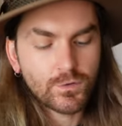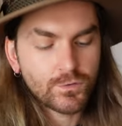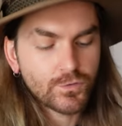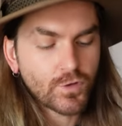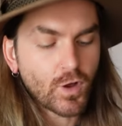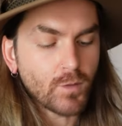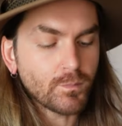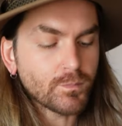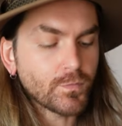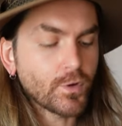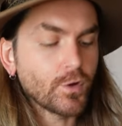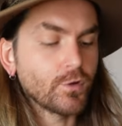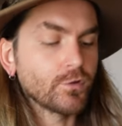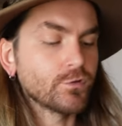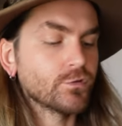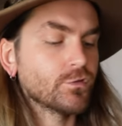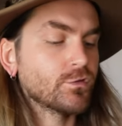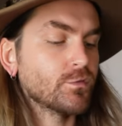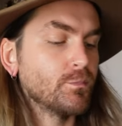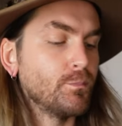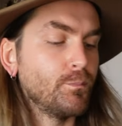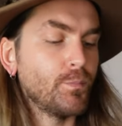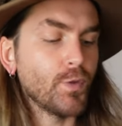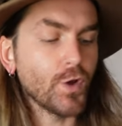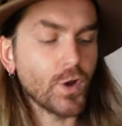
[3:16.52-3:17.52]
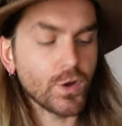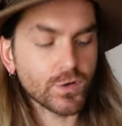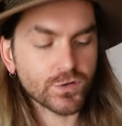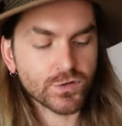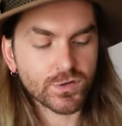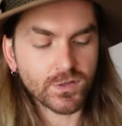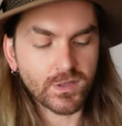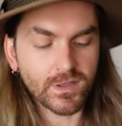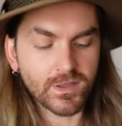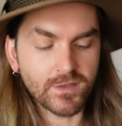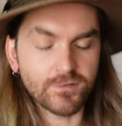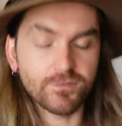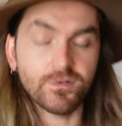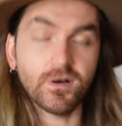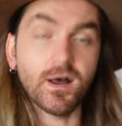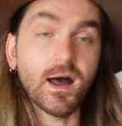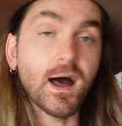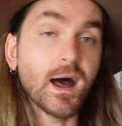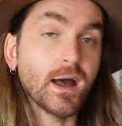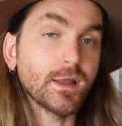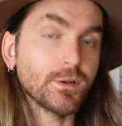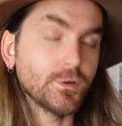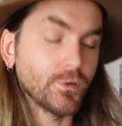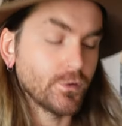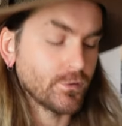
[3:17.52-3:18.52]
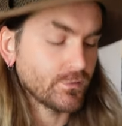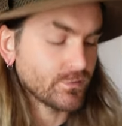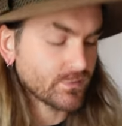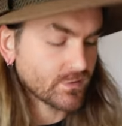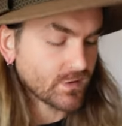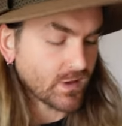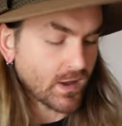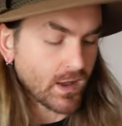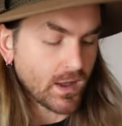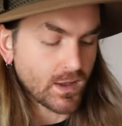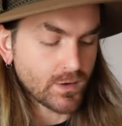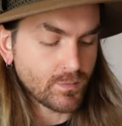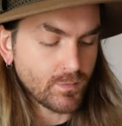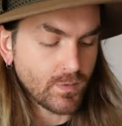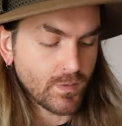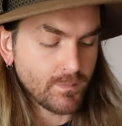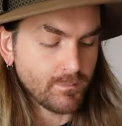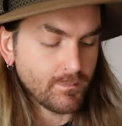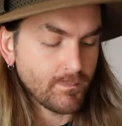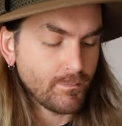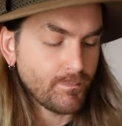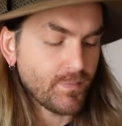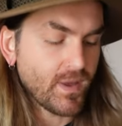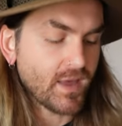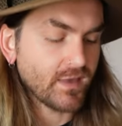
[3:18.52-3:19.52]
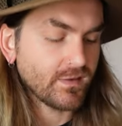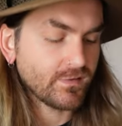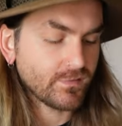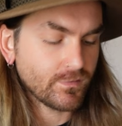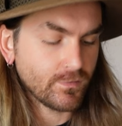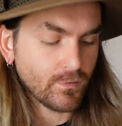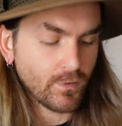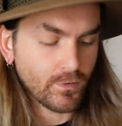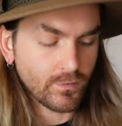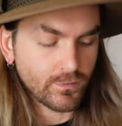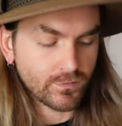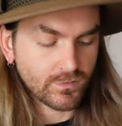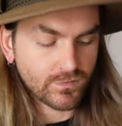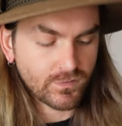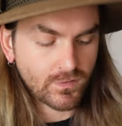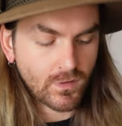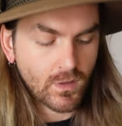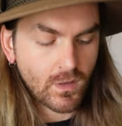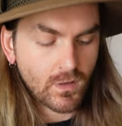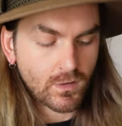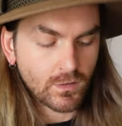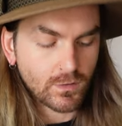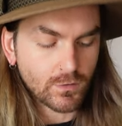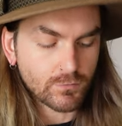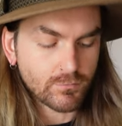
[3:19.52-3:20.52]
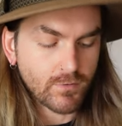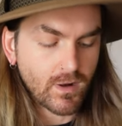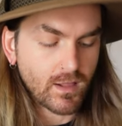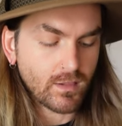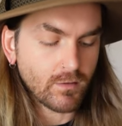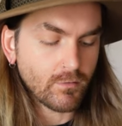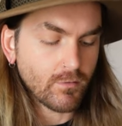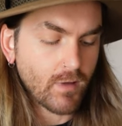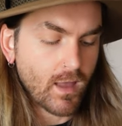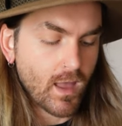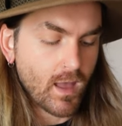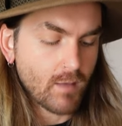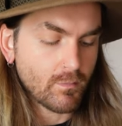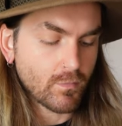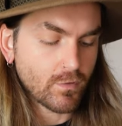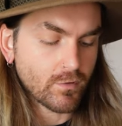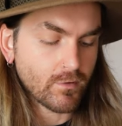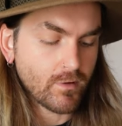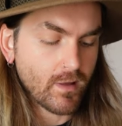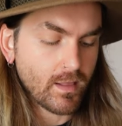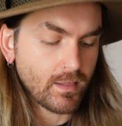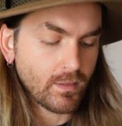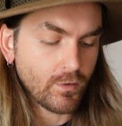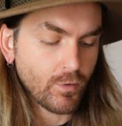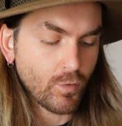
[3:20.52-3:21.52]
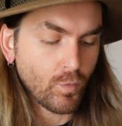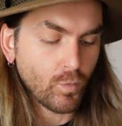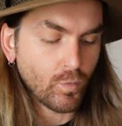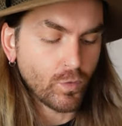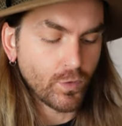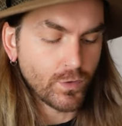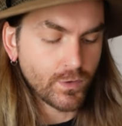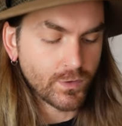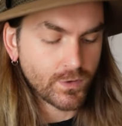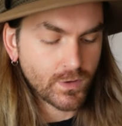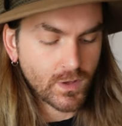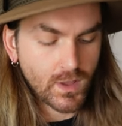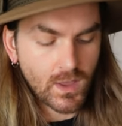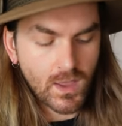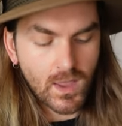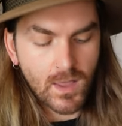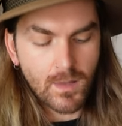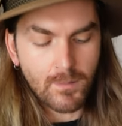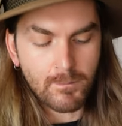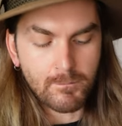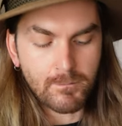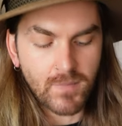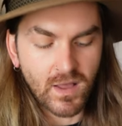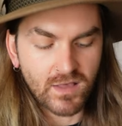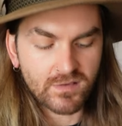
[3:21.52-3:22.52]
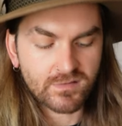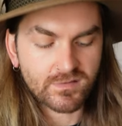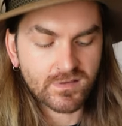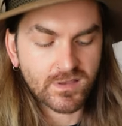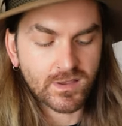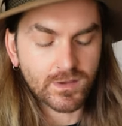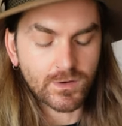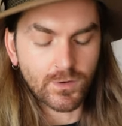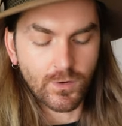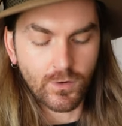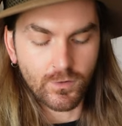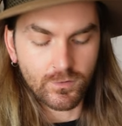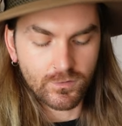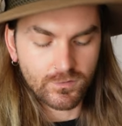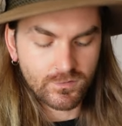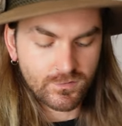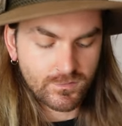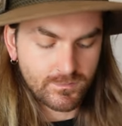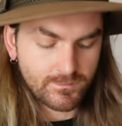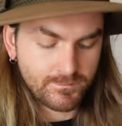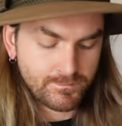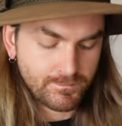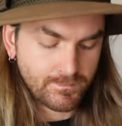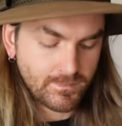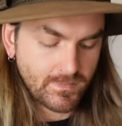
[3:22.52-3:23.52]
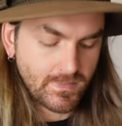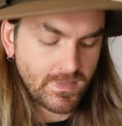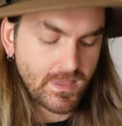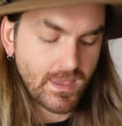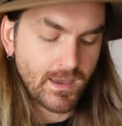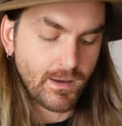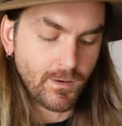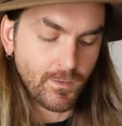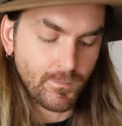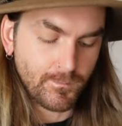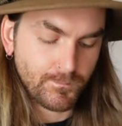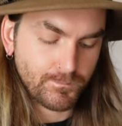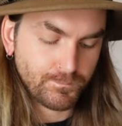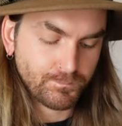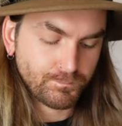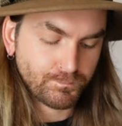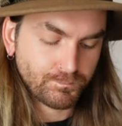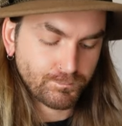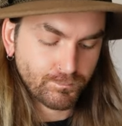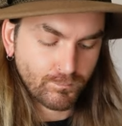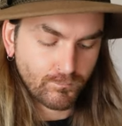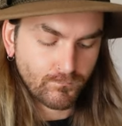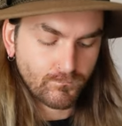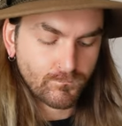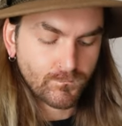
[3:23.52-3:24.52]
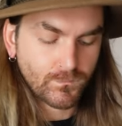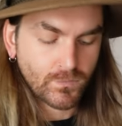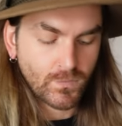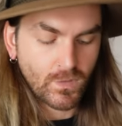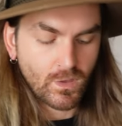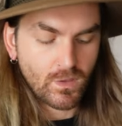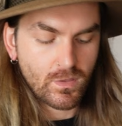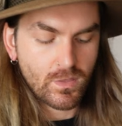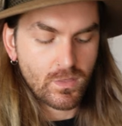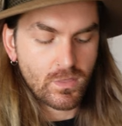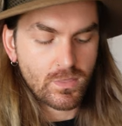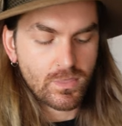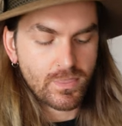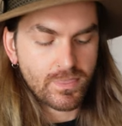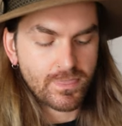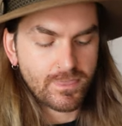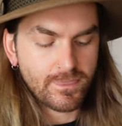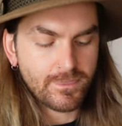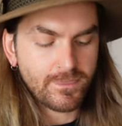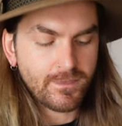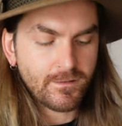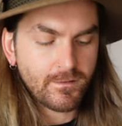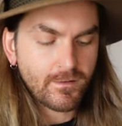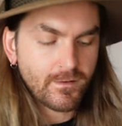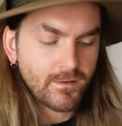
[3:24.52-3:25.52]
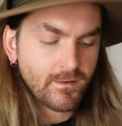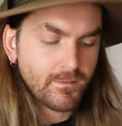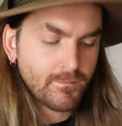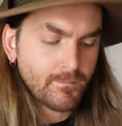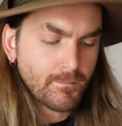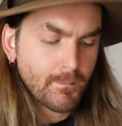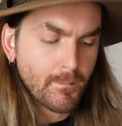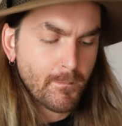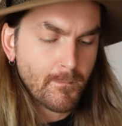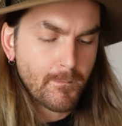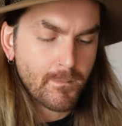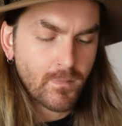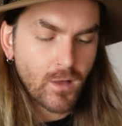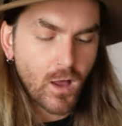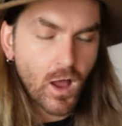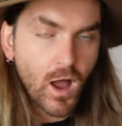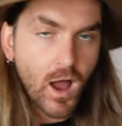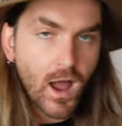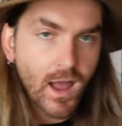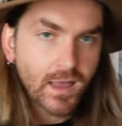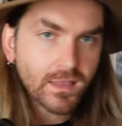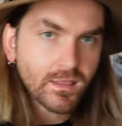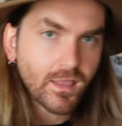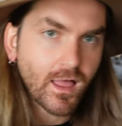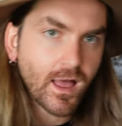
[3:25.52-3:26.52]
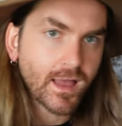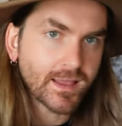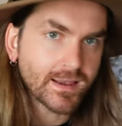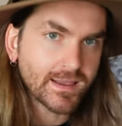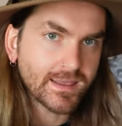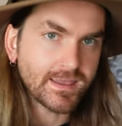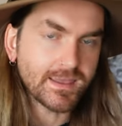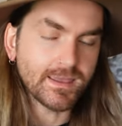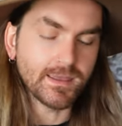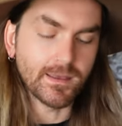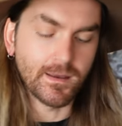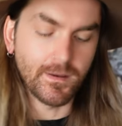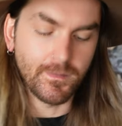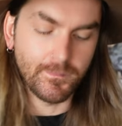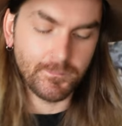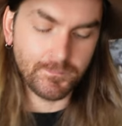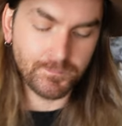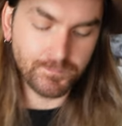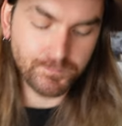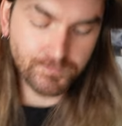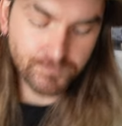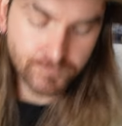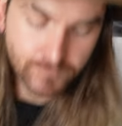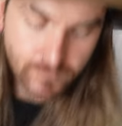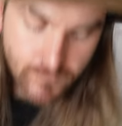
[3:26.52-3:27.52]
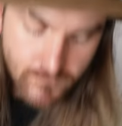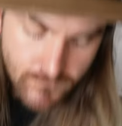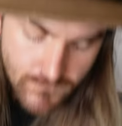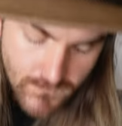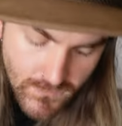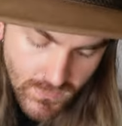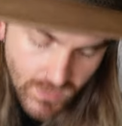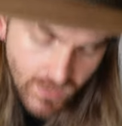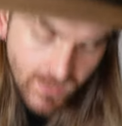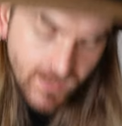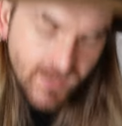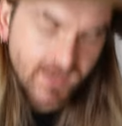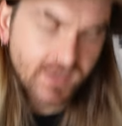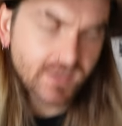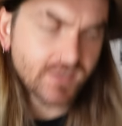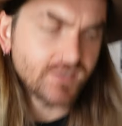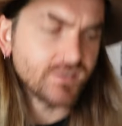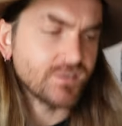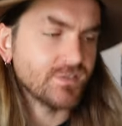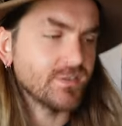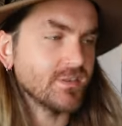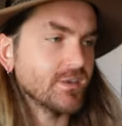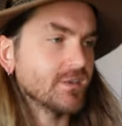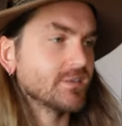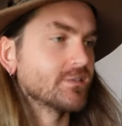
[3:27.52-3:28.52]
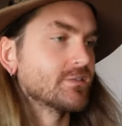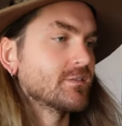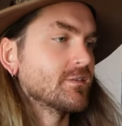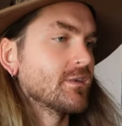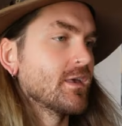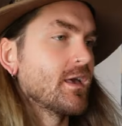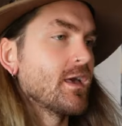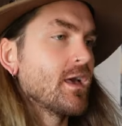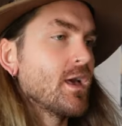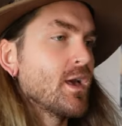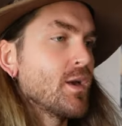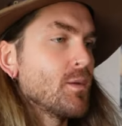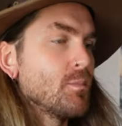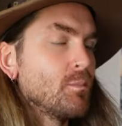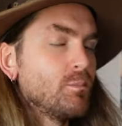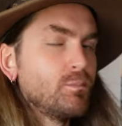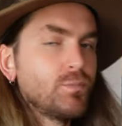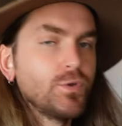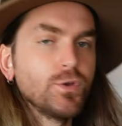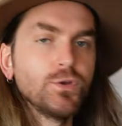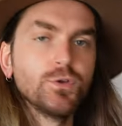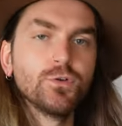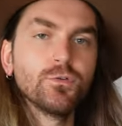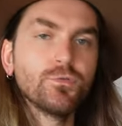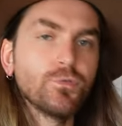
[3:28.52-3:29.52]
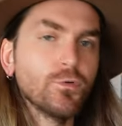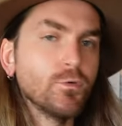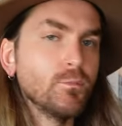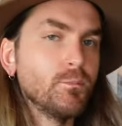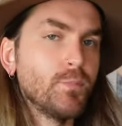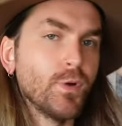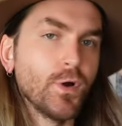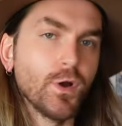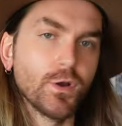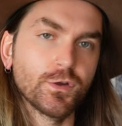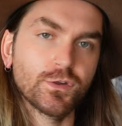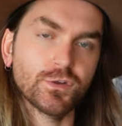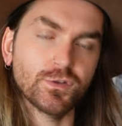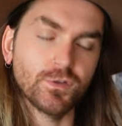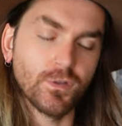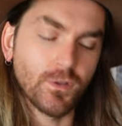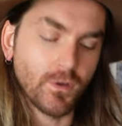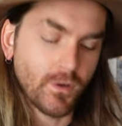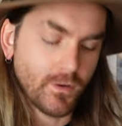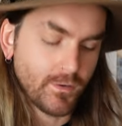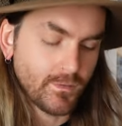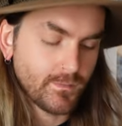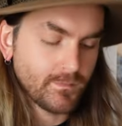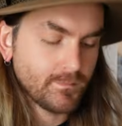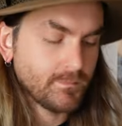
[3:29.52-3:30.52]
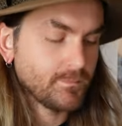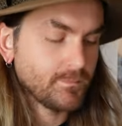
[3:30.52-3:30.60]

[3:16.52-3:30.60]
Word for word: Top notes, birch leaf, heart notes, cardamom, base notes, Lorello Amarelo wood, musky notes. Now, the highlight here is this beautiful birch note.